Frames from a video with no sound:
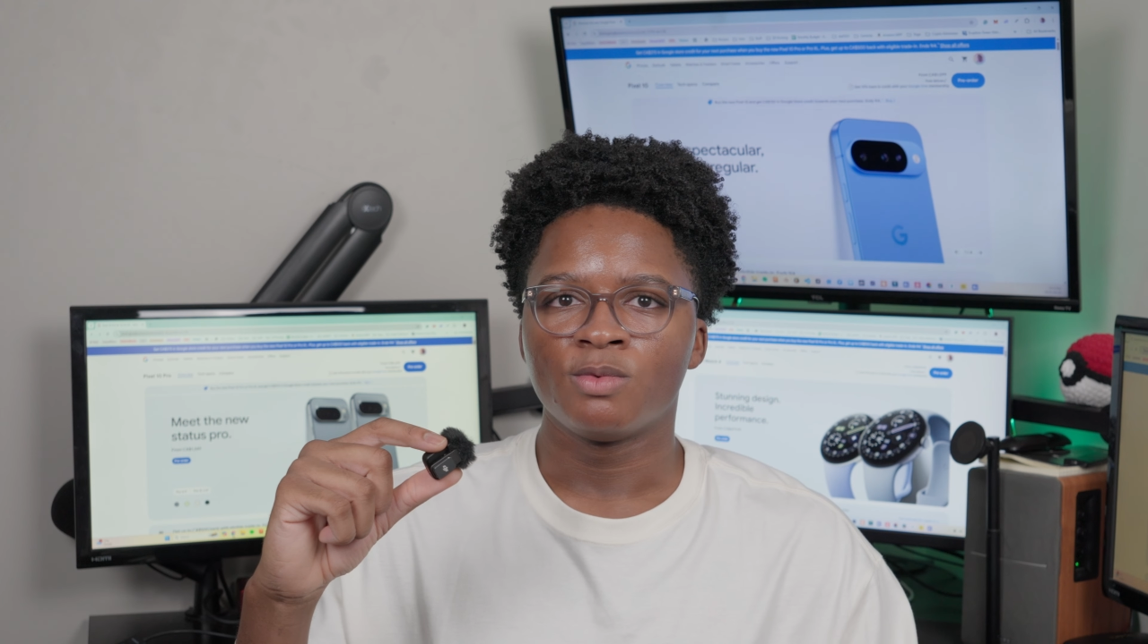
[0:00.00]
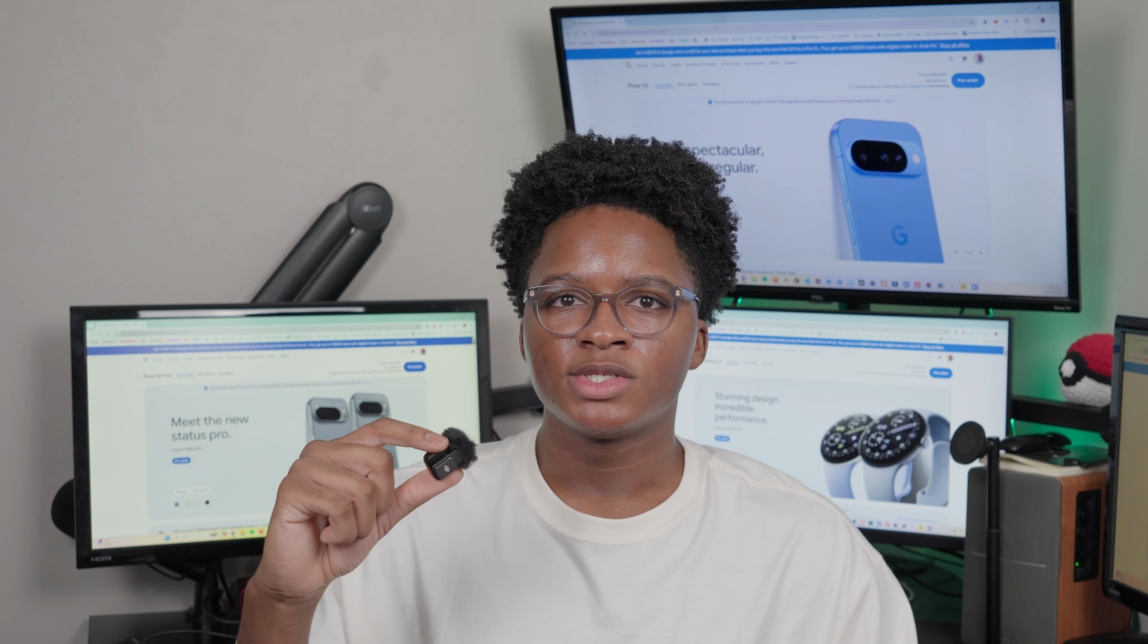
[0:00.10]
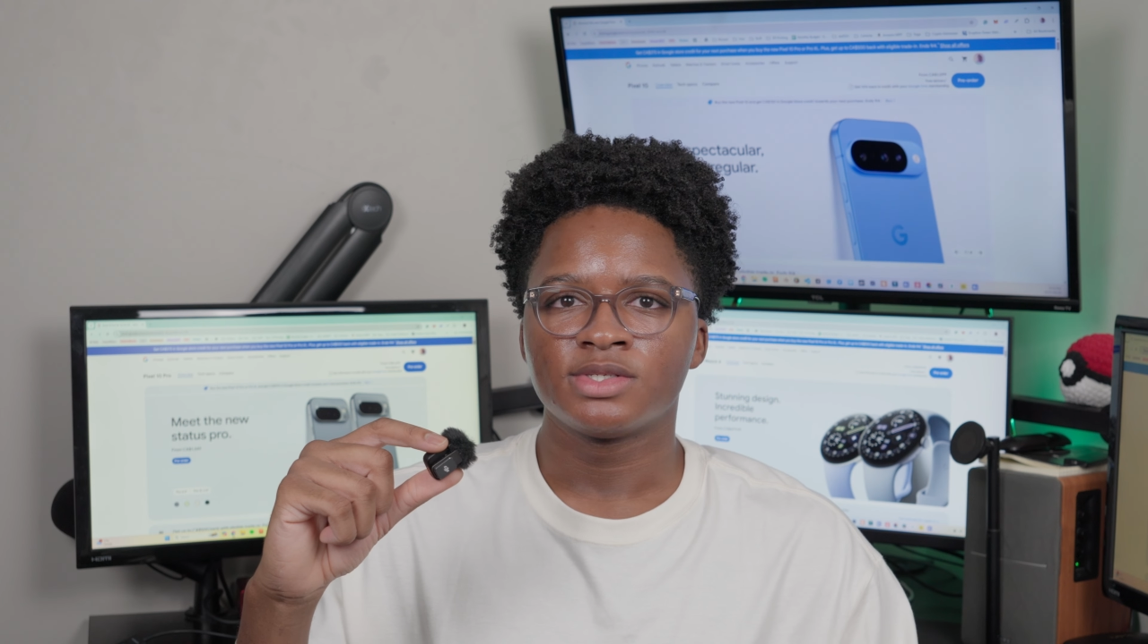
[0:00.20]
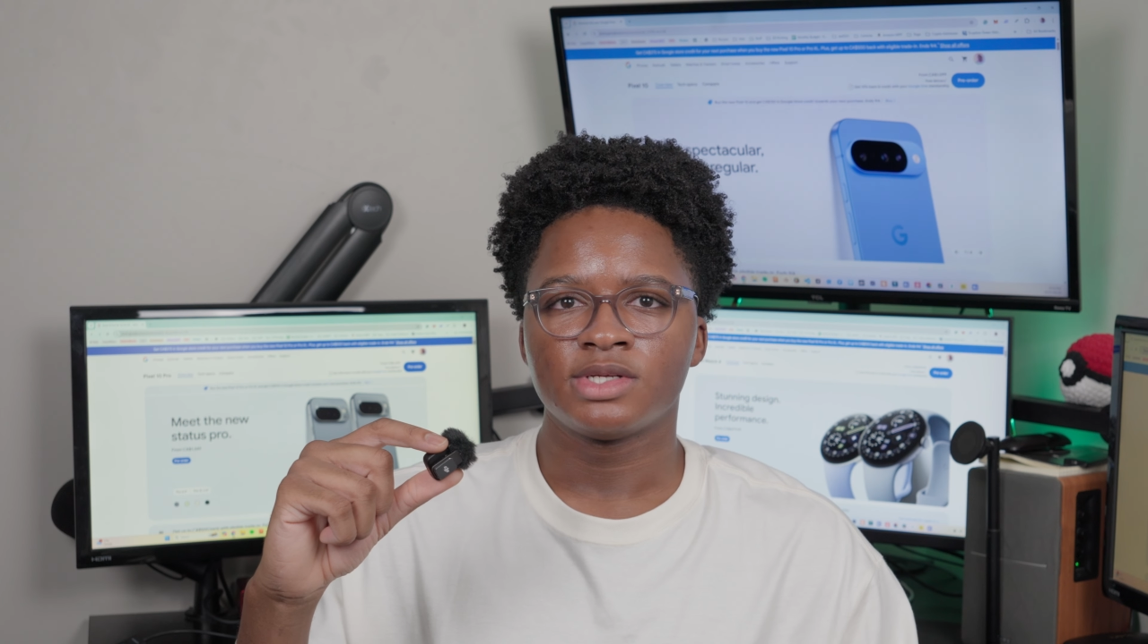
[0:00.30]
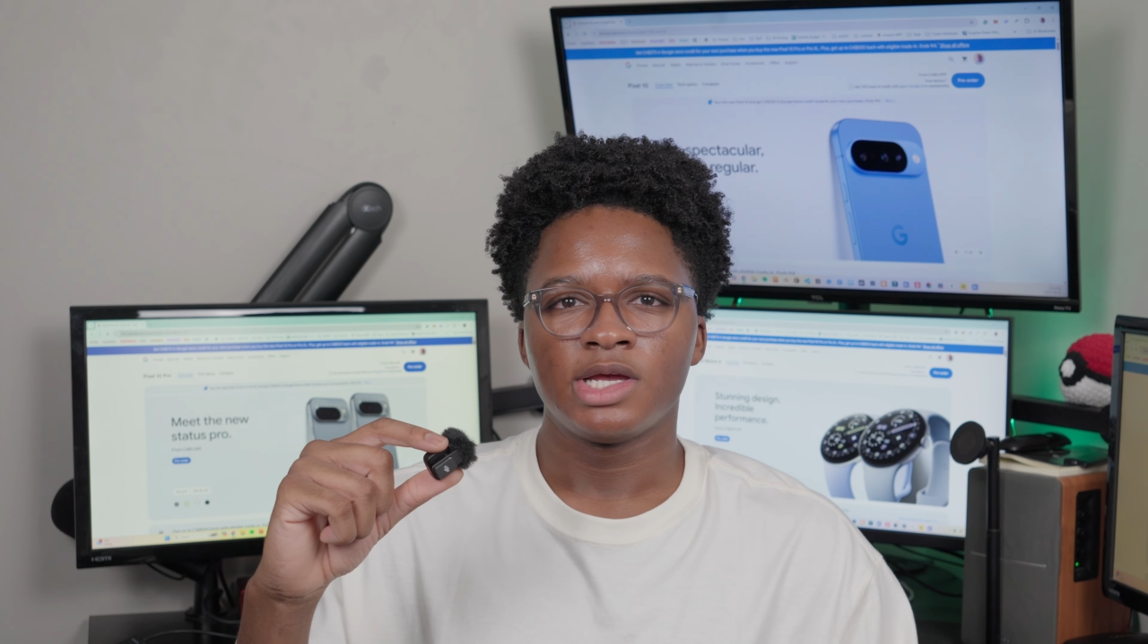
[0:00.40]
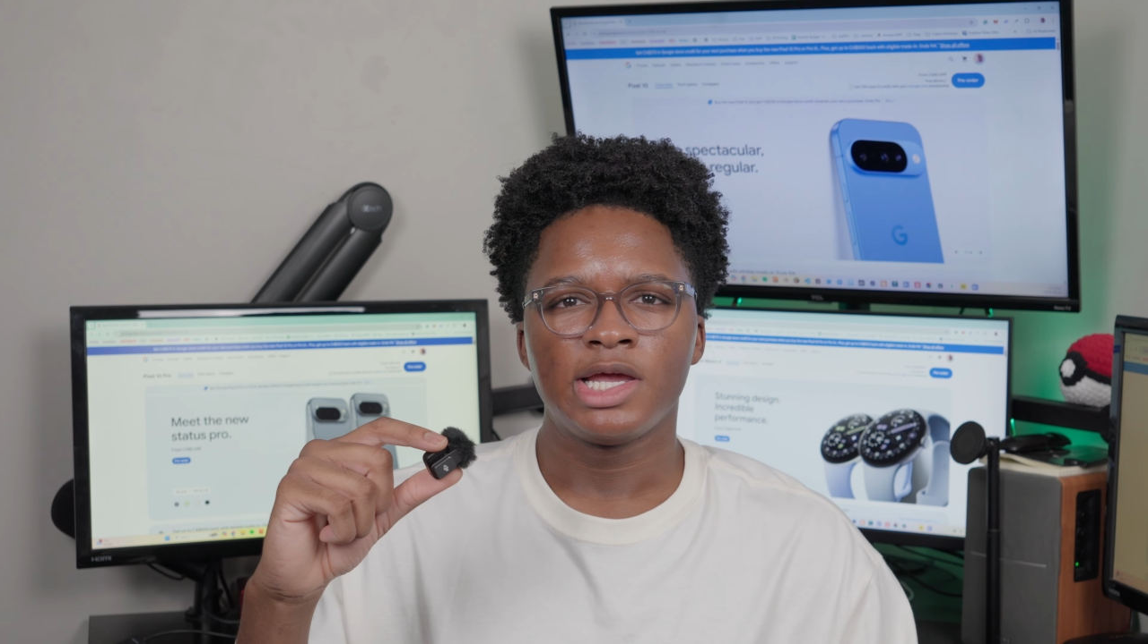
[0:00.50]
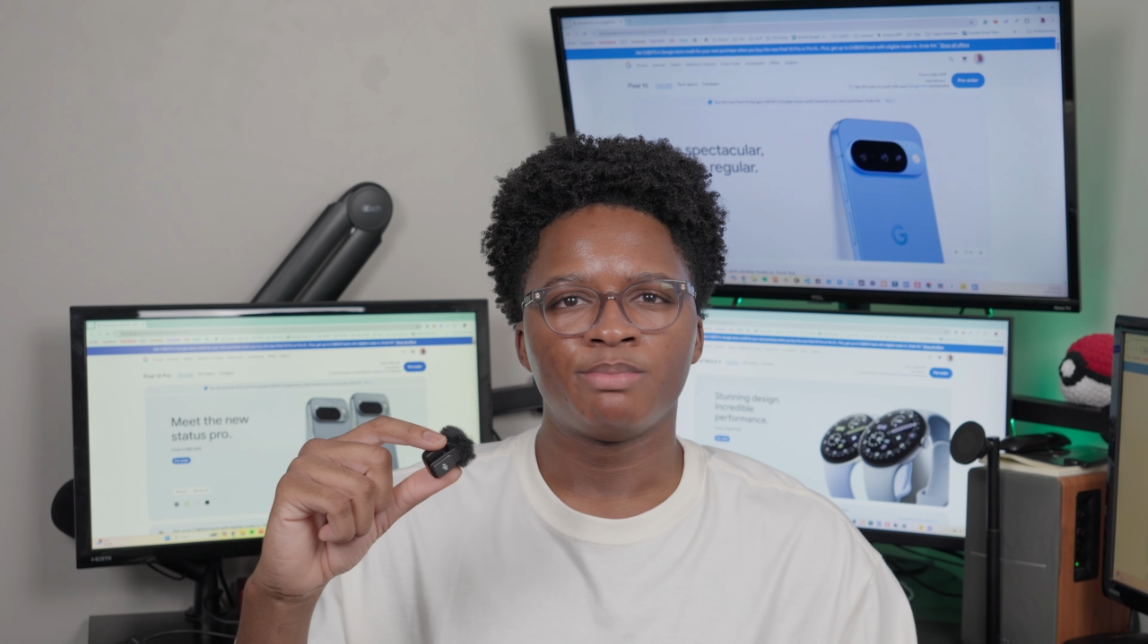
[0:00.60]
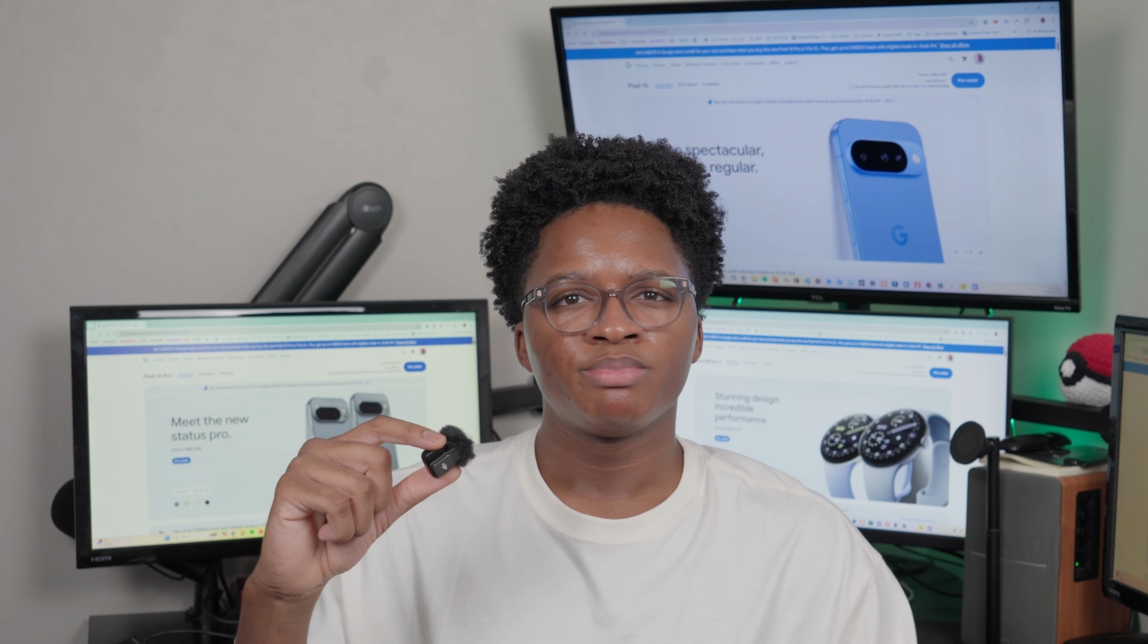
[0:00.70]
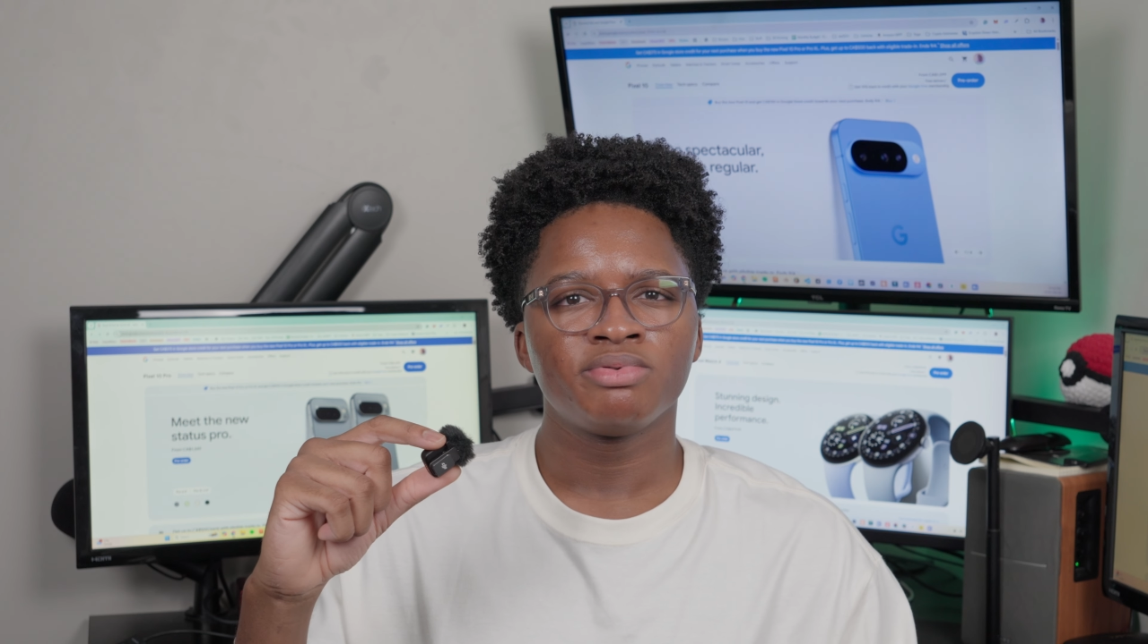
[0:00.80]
was a